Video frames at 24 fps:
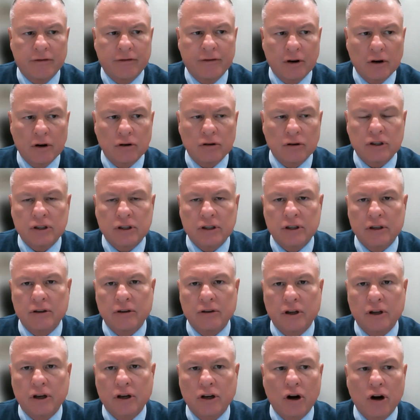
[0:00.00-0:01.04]
First,
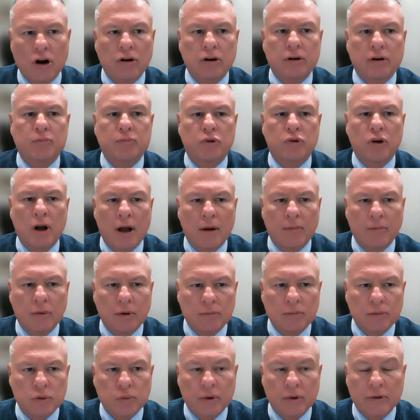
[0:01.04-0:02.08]
the current
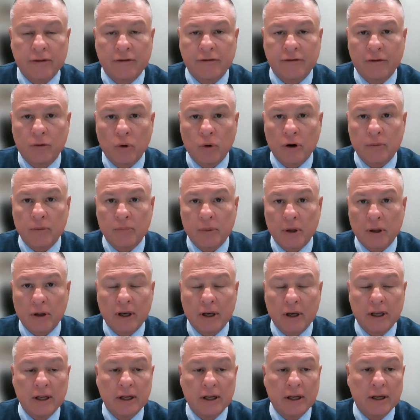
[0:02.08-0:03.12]
problems with
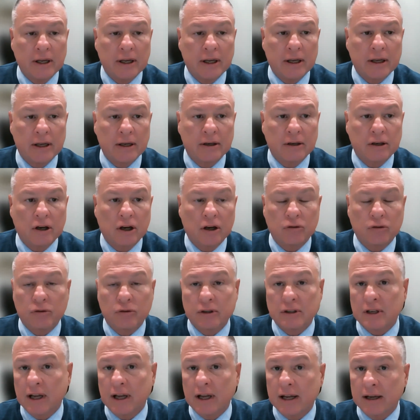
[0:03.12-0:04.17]
affordability in
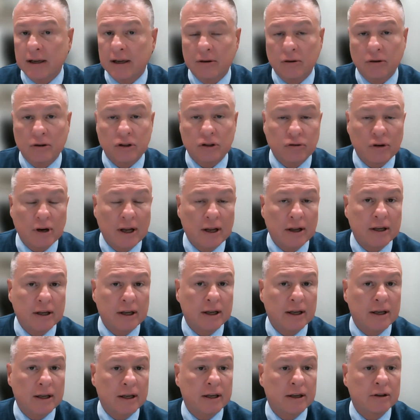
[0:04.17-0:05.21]
countries like
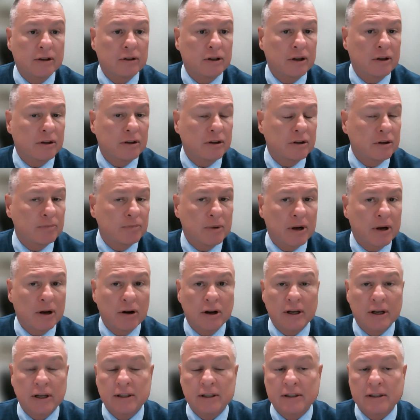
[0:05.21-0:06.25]
Australia, the
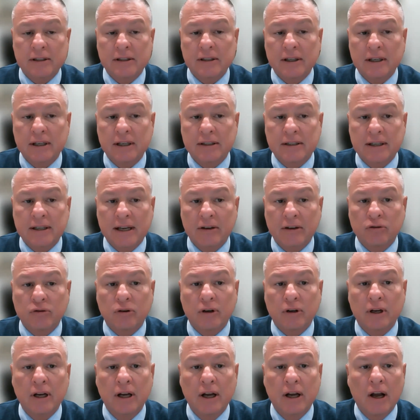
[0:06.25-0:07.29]
Americas,
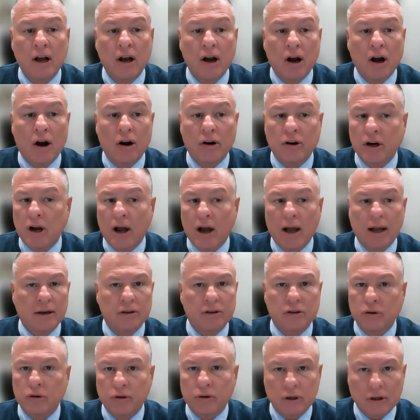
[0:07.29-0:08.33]
etc., are
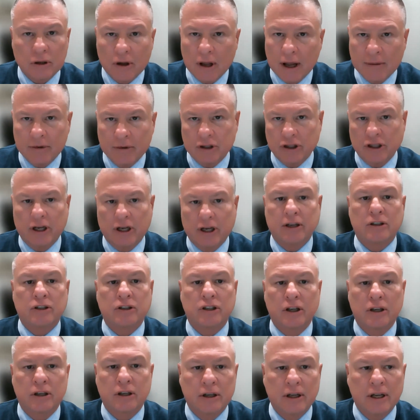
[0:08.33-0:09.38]
not due to climate
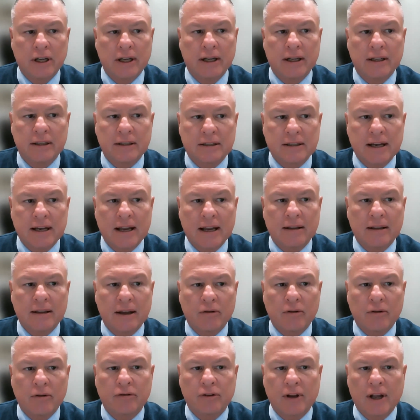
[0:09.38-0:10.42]
change. Instead,
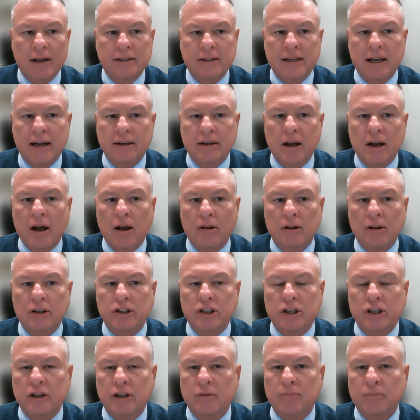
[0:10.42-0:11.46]
they reflect
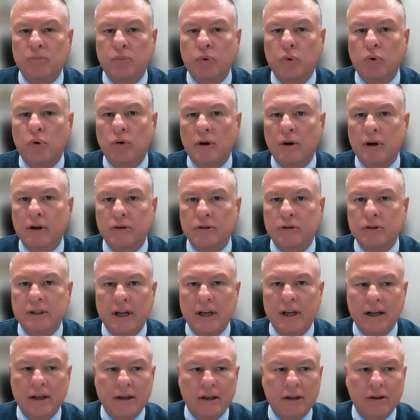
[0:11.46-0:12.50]
technology and a poor
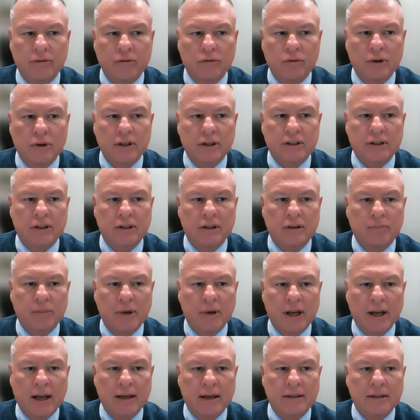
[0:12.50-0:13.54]
understanding of risk in the
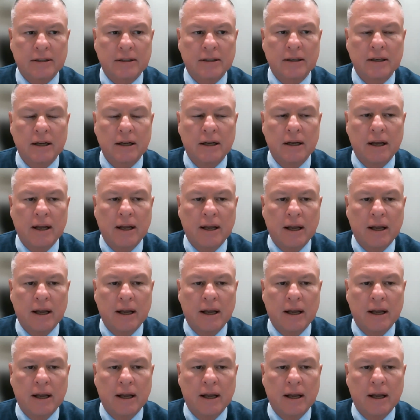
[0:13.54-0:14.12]
past.